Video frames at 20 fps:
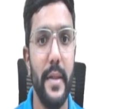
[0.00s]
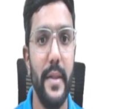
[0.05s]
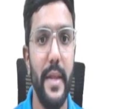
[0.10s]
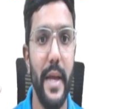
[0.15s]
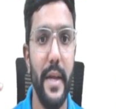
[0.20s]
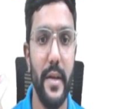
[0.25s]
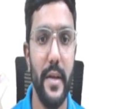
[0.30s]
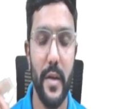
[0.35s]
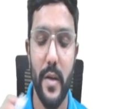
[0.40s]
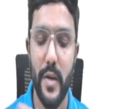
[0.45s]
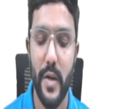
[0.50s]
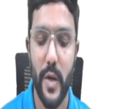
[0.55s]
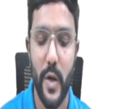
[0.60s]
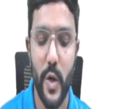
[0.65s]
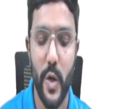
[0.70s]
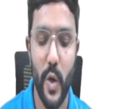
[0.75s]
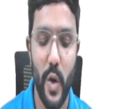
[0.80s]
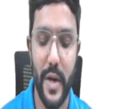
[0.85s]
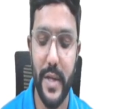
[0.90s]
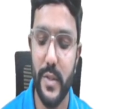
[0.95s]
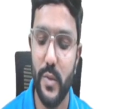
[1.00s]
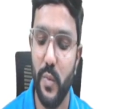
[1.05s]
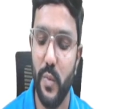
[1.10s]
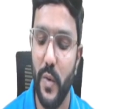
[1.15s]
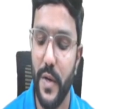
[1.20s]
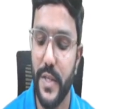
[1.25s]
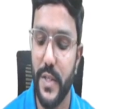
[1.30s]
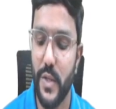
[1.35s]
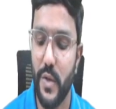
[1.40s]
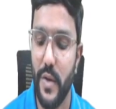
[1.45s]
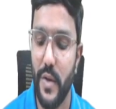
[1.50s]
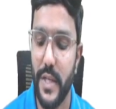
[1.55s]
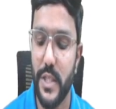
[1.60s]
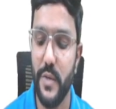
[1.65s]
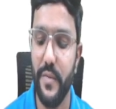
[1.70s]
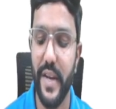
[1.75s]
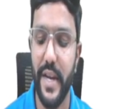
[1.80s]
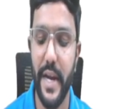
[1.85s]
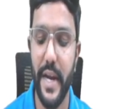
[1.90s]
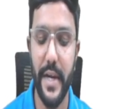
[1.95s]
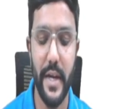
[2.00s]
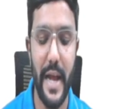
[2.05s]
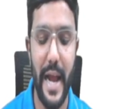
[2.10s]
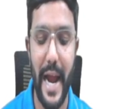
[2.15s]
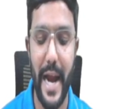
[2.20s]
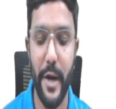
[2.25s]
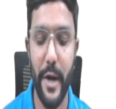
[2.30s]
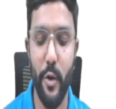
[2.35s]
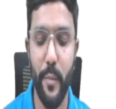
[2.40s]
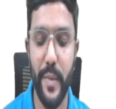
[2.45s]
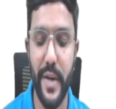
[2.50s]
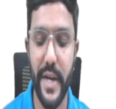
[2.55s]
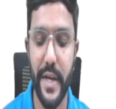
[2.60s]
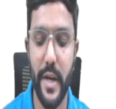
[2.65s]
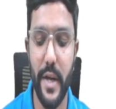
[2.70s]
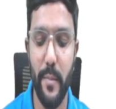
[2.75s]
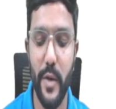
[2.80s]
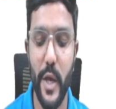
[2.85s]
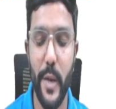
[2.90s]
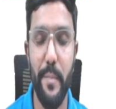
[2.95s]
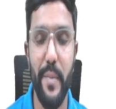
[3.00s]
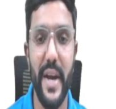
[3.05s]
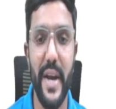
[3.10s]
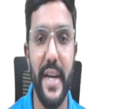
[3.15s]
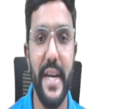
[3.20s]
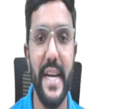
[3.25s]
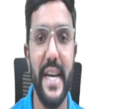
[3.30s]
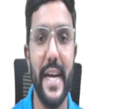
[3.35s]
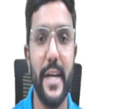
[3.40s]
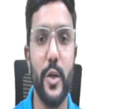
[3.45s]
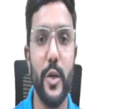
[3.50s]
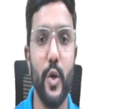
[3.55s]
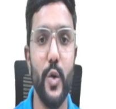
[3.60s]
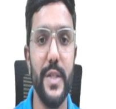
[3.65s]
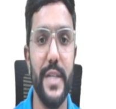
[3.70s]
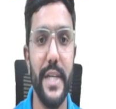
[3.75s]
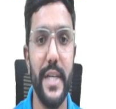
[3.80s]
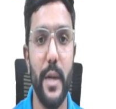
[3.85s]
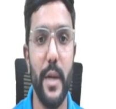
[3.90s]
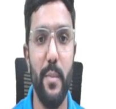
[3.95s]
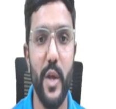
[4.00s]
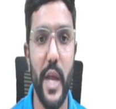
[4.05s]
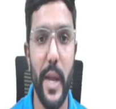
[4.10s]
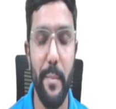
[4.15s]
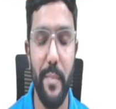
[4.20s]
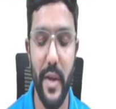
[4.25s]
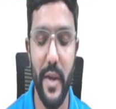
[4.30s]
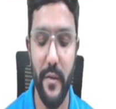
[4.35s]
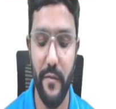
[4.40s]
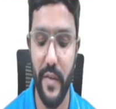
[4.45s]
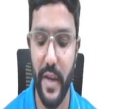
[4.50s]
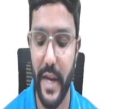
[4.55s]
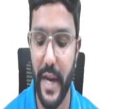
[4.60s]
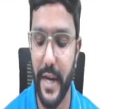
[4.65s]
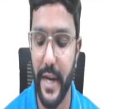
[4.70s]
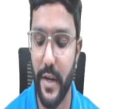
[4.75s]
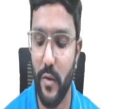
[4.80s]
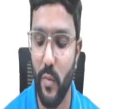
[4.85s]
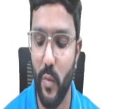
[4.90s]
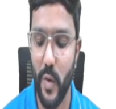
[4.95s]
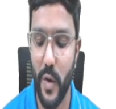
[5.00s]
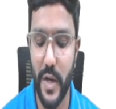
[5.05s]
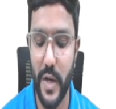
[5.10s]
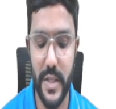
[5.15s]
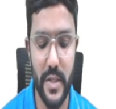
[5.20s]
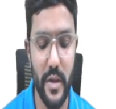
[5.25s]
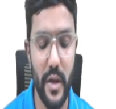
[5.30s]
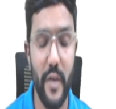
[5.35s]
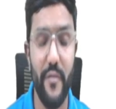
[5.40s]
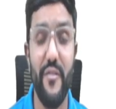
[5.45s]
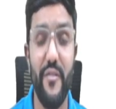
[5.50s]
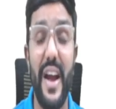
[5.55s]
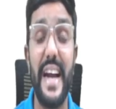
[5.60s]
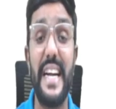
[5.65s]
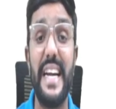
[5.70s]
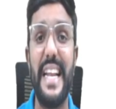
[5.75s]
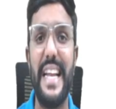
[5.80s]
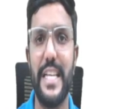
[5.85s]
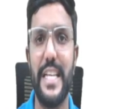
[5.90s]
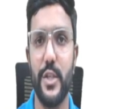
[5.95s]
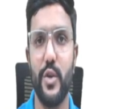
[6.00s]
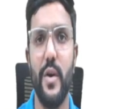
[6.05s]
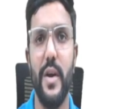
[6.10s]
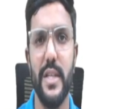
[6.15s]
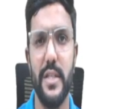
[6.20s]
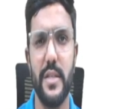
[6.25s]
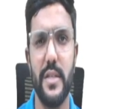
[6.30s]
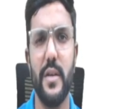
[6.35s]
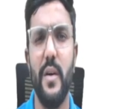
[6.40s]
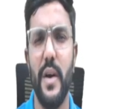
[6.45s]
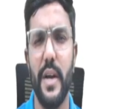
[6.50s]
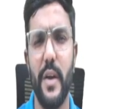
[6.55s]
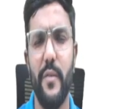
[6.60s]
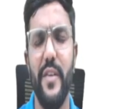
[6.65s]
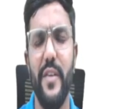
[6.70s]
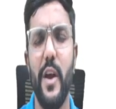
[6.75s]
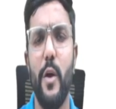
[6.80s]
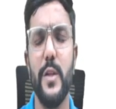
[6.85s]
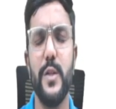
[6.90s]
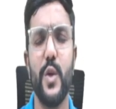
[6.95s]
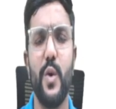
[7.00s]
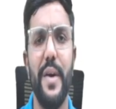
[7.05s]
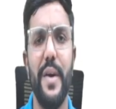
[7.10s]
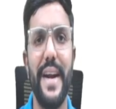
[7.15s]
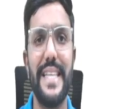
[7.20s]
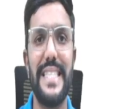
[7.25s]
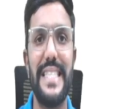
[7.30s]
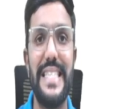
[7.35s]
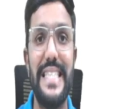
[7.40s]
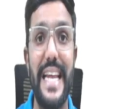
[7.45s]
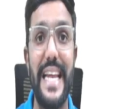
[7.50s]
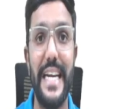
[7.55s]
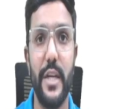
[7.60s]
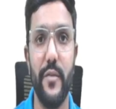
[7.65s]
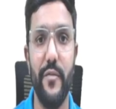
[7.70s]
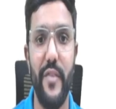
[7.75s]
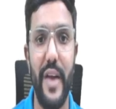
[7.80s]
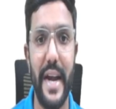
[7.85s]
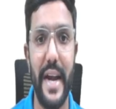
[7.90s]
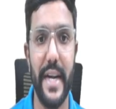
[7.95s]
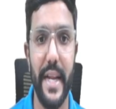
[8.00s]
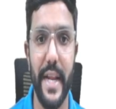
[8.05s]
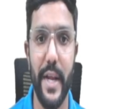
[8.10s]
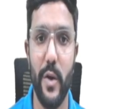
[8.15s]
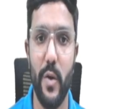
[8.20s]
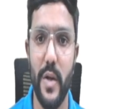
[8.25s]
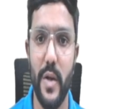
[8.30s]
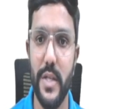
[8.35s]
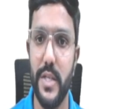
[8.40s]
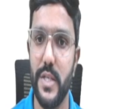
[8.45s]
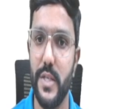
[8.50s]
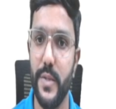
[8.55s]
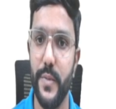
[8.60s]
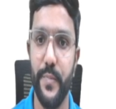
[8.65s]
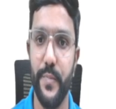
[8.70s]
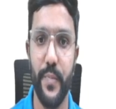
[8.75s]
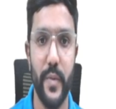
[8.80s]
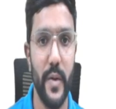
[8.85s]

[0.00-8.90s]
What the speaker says: Then gross works cost we get, add opening WAP and deduct closing WAP. We get works factory cost, or we also call it as net factory cost.